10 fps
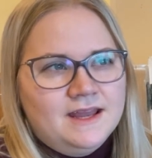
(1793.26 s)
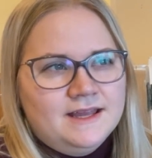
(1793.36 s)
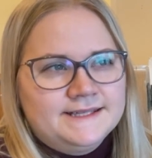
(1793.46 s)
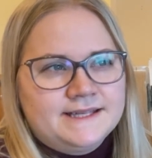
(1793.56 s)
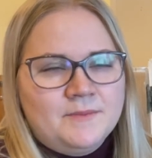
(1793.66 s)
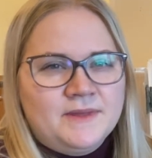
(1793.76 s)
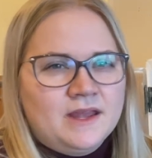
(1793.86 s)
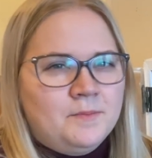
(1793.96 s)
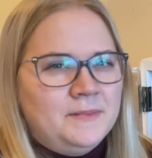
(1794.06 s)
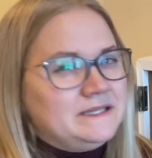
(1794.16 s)
something
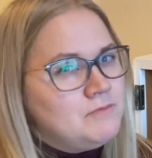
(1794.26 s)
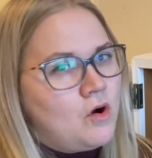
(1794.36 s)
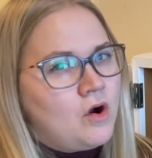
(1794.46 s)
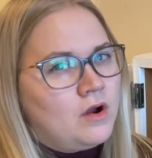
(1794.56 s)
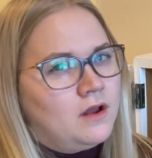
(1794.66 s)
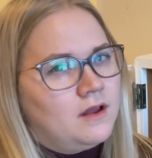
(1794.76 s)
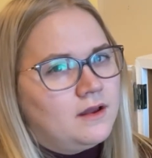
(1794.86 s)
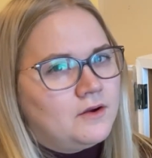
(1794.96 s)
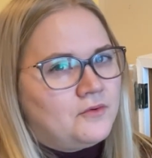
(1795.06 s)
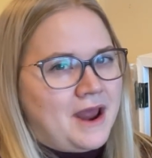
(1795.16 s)
a bit more
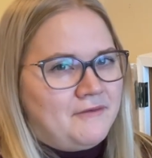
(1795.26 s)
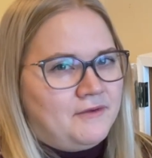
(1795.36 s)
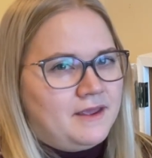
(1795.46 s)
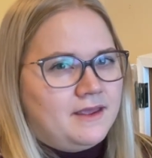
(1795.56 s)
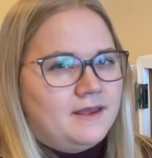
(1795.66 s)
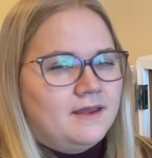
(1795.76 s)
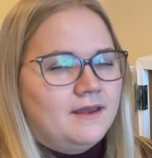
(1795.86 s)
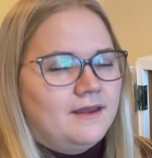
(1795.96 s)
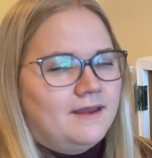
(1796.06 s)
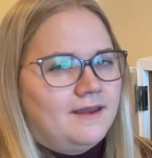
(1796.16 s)
graphic.
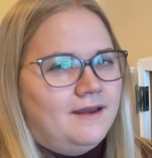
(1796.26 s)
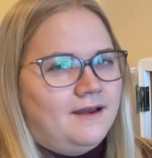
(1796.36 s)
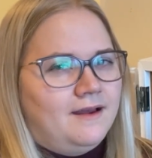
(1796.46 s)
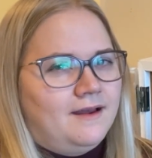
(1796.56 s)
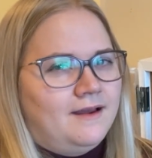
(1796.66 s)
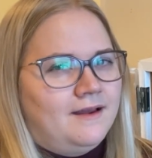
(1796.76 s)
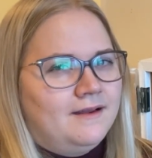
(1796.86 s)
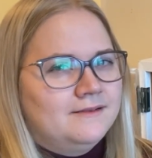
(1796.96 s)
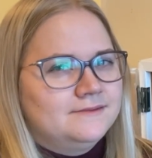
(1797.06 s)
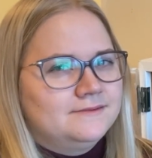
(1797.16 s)

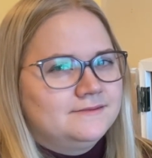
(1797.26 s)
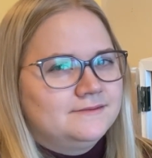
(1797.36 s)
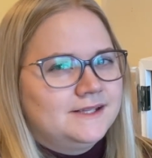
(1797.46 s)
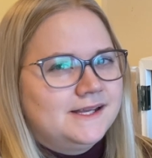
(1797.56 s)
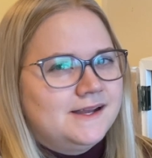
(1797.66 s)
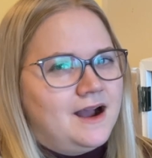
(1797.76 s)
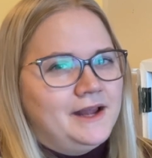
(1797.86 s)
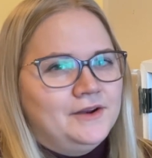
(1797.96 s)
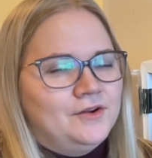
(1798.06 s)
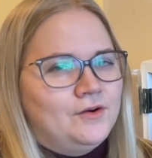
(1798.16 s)
I
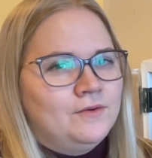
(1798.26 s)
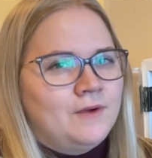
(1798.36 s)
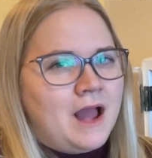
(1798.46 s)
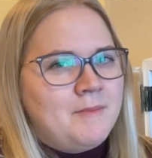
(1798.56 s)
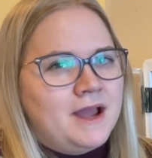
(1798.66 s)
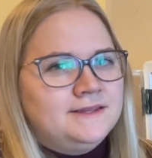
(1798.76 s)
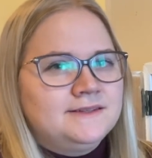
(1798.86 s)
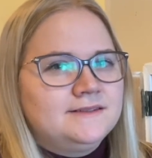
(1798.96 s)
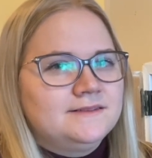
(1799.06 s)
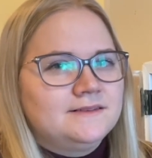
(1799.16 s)
don't know. I
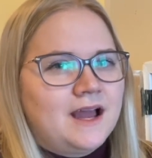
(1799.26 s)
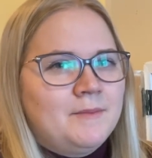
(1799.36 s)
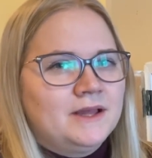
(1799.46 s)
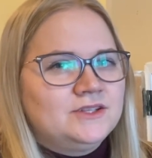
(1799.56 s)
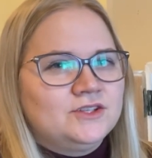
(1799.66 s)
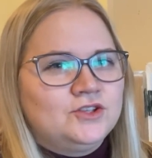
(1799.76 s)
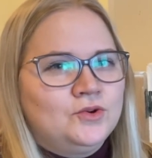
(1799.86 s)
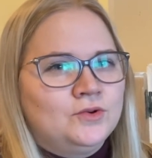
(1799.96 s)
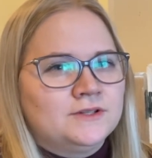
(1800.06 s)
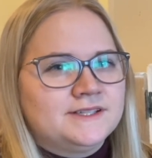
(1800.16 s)
might just
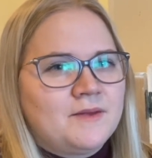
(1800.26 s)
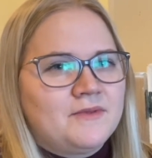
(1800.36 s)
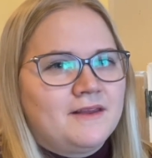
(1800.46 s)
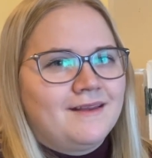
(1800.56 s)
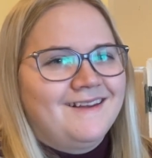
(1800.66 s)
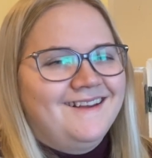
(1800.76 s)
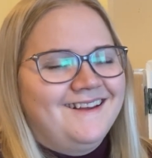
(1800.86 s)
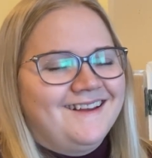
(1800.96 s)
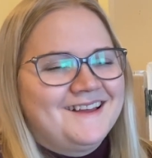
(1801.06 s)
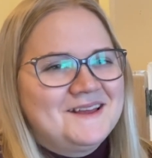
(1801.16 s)
doodle something
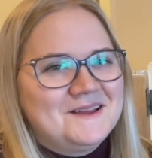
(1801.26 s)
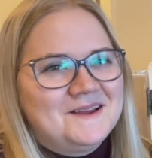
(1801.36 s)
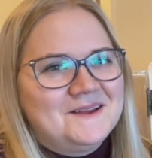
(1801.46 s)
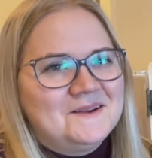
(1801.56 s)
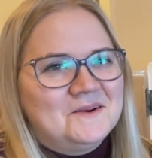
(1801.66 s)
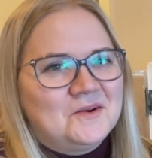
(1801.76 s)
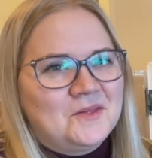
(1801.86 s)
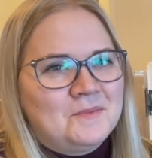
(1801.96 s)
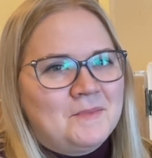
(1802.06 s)
on